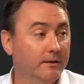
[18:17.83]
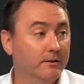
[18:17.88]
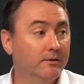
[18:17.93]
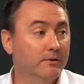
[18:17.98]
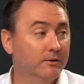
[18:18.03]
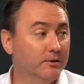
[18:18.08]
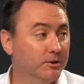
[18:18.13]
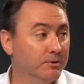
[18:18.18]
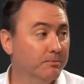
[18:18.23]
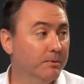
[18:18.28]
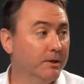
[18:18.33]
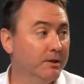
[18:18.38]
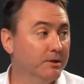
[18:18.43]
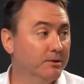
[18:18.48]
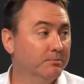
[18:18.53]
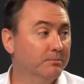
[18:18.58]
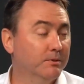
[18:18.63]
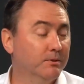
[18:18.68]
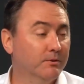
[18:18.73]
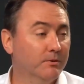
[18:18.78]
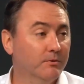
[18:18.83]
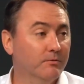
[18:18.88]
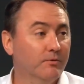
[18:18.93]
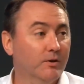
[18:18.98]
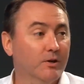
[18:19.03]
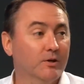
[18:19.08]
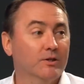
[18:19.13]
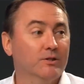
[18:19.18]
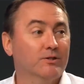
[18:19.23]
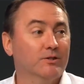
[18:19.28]
into this space, but they're
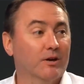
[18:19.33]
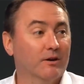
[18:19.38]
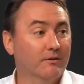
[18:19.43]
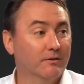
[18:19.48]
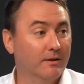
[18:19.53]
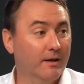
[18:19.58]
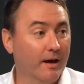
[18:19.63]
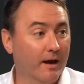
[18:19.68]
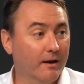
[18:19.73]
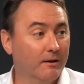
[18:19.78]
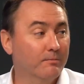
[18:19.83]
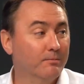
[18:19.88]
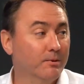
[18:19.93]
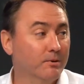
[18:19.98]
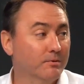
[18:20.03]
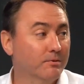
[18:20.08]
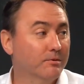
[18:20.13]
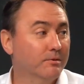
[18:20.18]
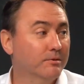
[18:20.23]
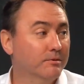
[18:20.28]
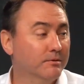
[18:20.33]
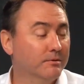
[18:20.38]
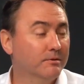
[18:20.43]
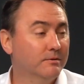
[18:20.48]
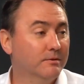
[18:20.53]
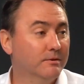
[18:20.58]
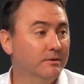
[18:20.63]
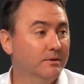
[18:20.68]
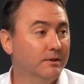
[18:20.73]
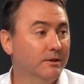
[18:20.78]
very excited Caterpillar
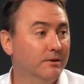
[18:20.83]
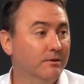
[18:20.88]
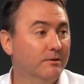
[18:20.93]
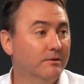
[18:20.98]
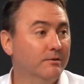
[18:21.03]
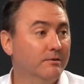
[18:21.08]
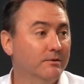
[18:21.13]
is here